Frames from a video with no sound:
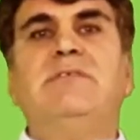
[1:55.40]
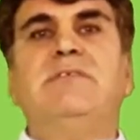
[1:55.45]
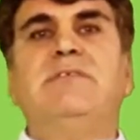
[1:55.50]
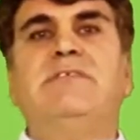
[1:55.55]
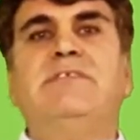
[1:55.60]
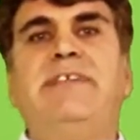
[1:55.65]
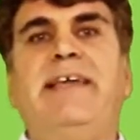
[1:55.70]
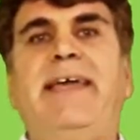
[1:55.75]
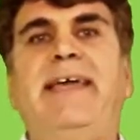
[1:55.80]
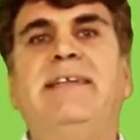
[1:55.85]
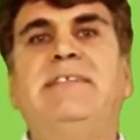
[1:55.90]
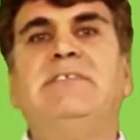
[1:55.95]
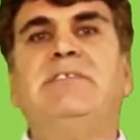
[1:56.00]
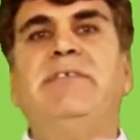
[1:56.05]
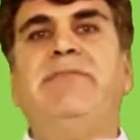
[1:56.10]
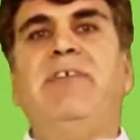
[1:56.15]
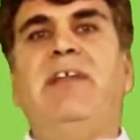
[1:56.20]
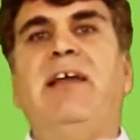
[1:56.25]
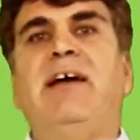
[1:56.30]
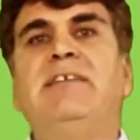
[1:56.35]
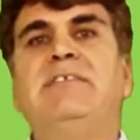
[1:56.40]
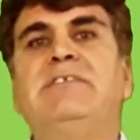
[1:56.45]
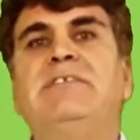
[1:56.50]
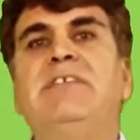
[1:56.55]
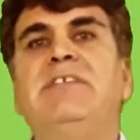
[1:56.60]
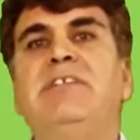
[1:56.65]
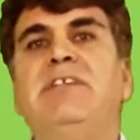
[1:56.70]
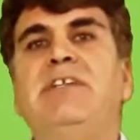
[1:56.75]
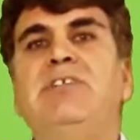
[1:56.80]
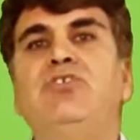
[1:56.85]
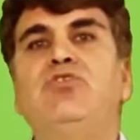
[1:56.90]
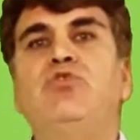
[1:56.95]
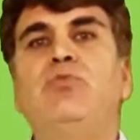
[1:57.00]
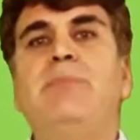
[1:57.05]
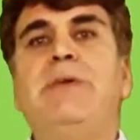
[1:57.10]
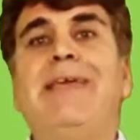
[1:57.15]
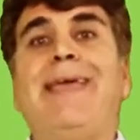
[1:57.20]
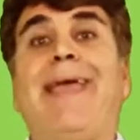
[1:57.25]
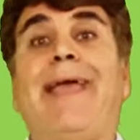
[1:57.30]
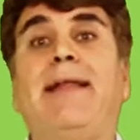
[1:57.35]
says the velocity needs to
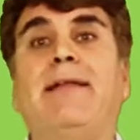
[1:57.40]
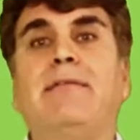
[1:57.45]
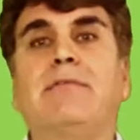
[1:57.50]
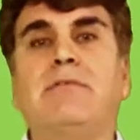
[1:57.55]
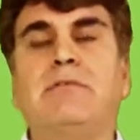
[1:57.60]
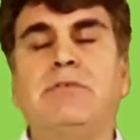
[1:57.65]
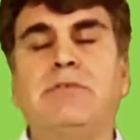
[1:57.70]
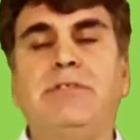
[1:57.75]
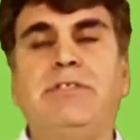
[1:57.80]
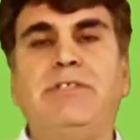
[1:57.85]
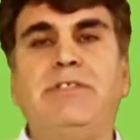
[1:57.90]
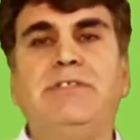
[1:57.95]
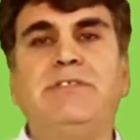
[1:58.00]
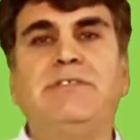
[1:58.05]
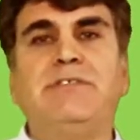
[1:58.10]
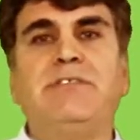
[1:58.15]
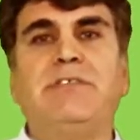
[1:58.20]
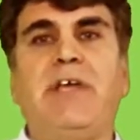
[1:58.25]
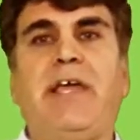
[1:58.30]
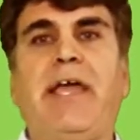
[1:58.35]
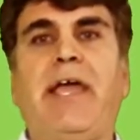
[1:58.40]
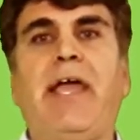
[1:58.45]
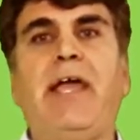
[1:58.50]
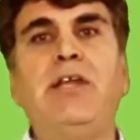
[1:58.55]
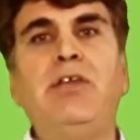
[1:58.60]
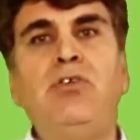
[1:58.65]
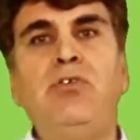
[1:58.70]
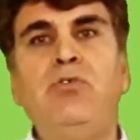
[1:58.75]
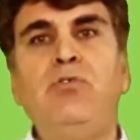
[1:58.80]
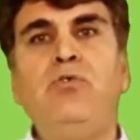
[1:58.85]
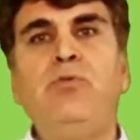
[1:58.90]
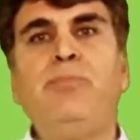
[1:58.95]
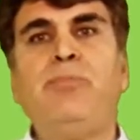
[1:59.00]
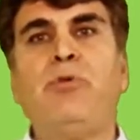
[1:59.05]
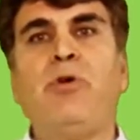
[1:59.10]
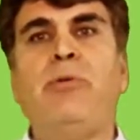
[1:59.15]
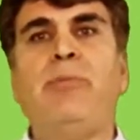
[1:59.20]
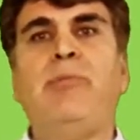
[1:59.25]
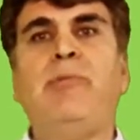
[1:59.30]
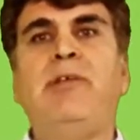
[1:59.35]
be increased, and you
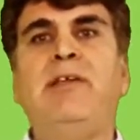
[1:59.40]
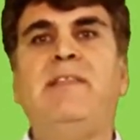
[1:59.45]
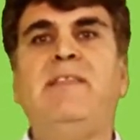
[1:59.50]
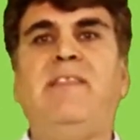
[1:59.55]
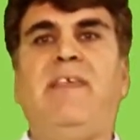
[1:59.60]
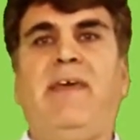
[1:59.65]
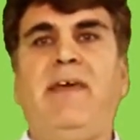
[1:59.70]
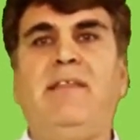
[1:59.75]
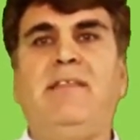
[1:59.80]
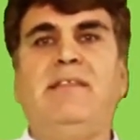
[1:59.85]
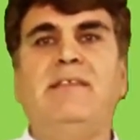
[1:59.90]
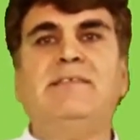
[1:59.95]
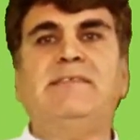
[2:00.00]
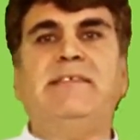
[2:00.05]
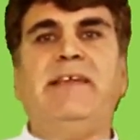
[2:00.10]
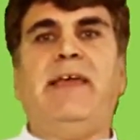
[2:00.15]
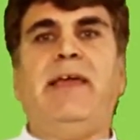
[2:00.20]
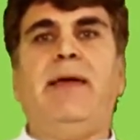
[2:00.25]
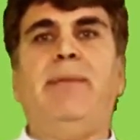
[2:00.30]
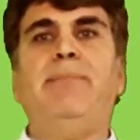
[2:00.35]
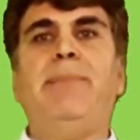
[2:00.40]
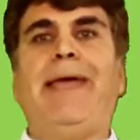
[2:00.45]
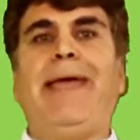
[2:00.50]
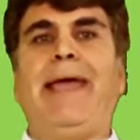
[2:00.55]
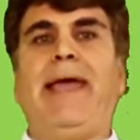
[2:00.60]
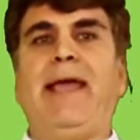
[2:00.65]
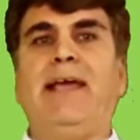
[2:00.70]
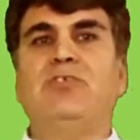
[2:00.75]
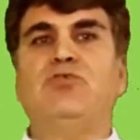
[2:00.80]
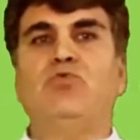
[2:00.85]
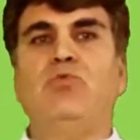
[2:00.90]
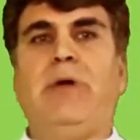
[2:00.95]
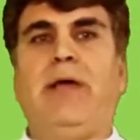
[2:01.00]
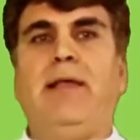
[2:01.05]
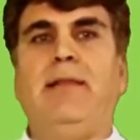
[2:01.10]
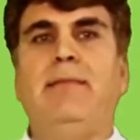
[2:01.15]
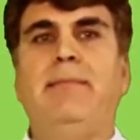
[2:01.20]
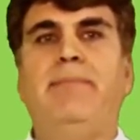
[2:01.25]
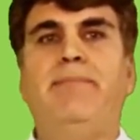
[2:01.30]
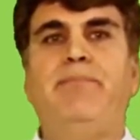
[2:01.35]
probably think the same as
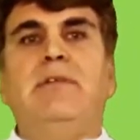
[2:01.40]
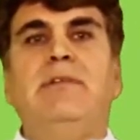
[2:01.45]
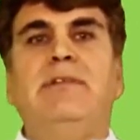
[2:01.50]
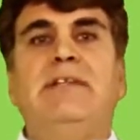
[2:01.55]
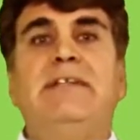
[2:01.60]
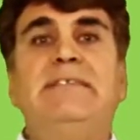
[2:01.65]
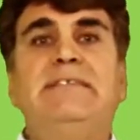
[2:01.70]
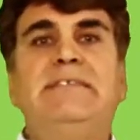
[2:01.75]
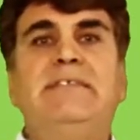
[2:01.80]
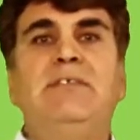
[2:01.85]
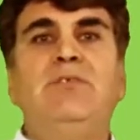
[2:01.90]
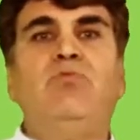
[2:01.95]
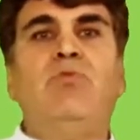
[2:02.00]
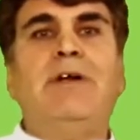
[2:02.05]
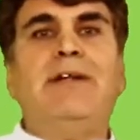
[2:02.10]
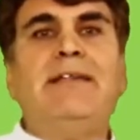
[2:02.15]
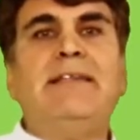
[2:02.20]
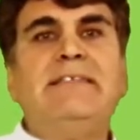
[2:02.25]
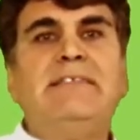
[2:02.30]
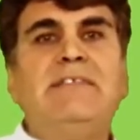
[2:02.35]
well. Let's see what this